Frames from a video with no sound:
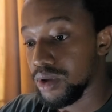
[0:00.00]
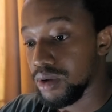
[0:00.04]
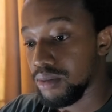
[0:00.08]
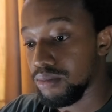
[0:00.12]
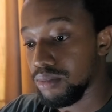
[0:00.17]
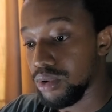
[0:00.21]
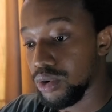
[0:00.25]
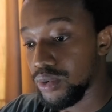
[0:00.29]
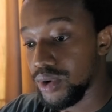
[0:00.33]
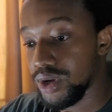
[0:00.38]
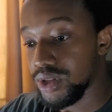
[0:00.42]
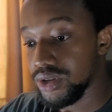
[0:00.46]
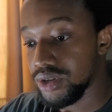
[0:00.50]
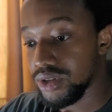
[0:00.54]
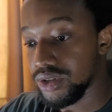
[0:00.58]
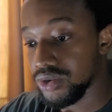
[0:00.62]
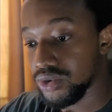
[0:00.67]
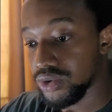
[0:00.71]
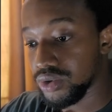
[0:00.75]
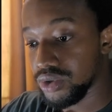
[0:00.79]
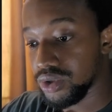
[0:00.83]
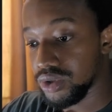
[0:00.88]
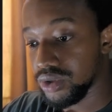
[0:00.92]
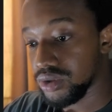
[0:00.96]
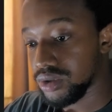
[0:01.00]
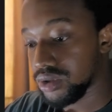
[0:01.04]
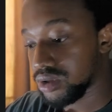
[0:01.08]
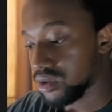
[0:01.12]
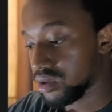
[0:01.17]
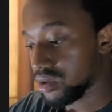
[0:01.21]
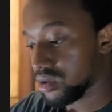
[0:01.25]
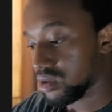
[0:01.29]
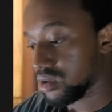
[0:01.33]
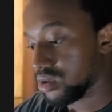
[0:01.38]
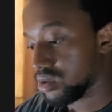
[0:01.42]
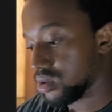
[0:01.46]
But when you
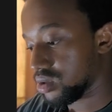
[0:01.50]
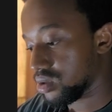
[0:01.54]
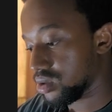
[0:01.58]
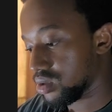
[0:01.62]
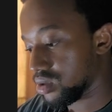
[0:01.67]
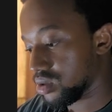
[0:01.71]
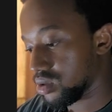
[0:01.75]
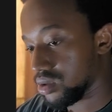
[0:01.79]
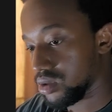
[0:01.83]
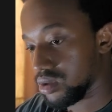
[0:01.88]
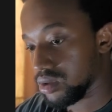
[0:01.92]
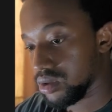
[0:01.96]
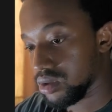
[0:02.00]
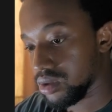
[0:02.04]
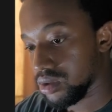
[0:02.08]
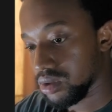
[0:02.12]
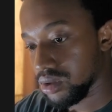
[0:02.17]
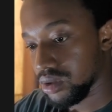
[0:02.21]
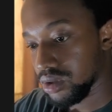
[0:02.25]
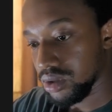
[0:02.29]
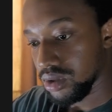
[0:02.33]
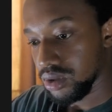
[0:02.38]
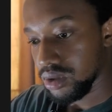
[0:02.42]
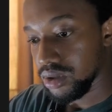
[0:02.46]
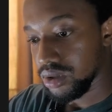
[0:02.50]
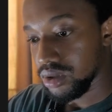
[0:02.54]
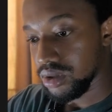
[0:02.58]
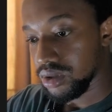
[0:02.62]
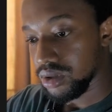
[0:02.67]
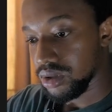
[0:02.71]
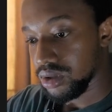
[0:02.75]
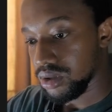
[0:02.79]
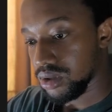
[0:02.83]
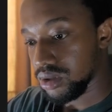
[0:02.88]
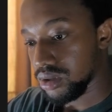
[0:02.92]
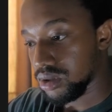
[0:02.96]
introduce
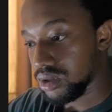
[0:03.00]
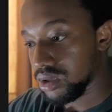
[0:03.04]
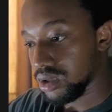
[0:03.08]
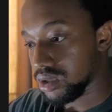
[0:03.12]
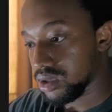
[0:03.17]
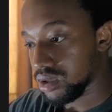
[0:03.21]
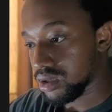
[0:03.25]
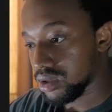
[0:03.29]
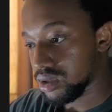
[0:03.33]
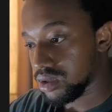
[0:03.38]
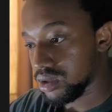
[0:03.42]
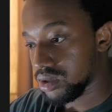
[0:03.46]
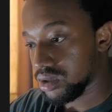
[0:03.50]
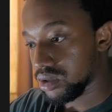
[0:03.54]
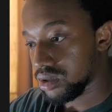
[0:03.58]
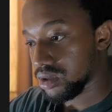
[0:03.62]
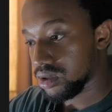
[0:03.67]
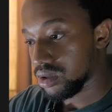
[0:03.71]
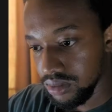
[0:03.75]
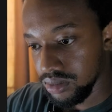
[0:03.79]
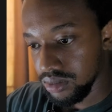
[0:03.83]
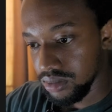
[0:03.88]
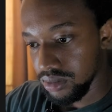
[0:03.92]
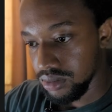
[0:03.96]
this